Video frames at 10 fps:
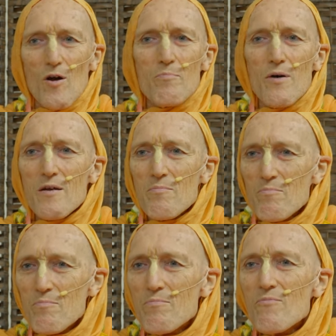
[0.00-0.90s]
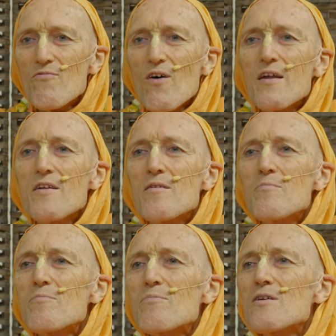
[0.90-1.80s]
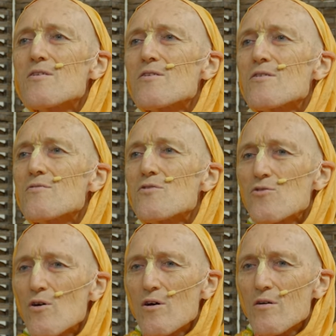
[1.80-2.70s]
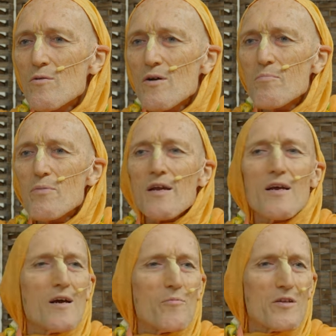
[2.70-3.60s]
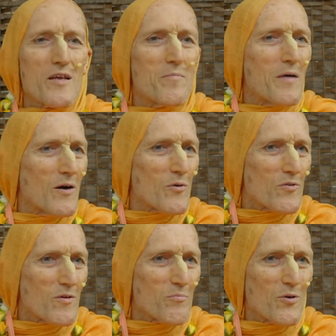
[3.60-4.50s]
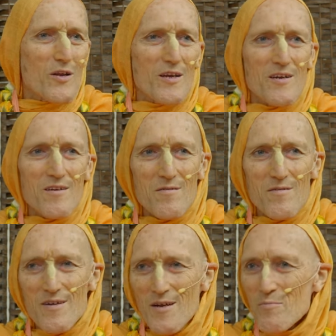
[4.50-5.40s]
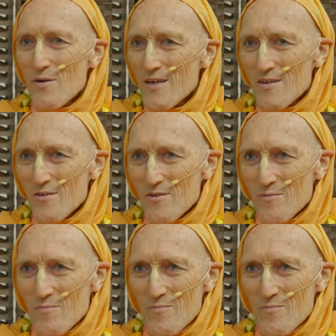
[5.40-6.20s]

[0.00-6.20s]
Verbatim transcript: Not by finding pieces of straw and picking it up with their mouth and putting it in place.